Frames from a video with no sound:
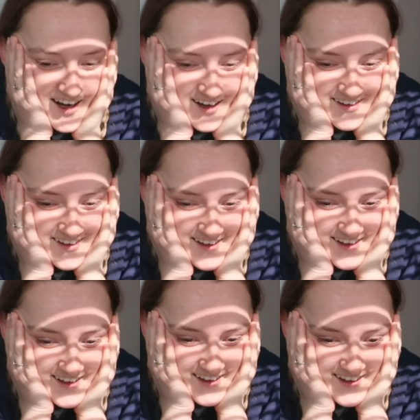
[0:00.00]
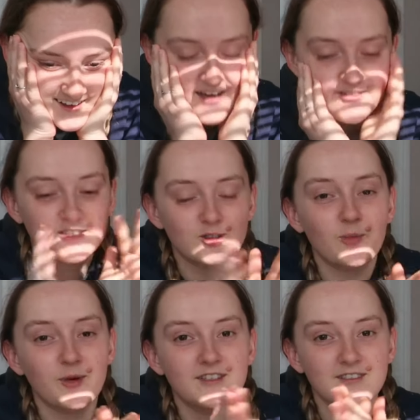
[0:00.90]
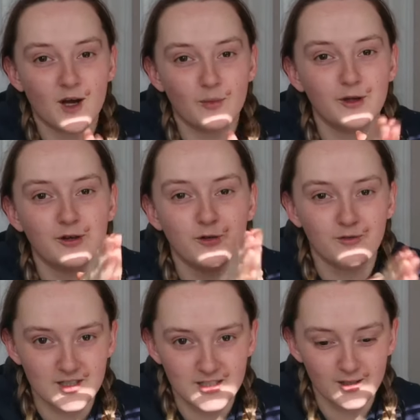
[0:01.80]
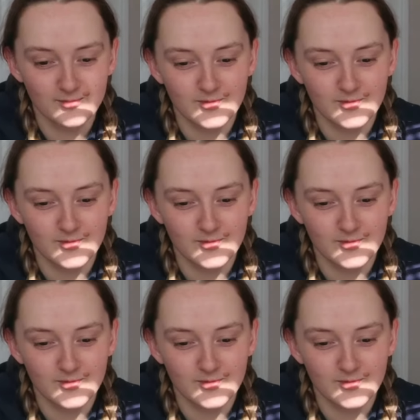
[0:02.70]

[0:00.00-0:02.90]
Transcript: I'm gonna have a stop and start point on the video.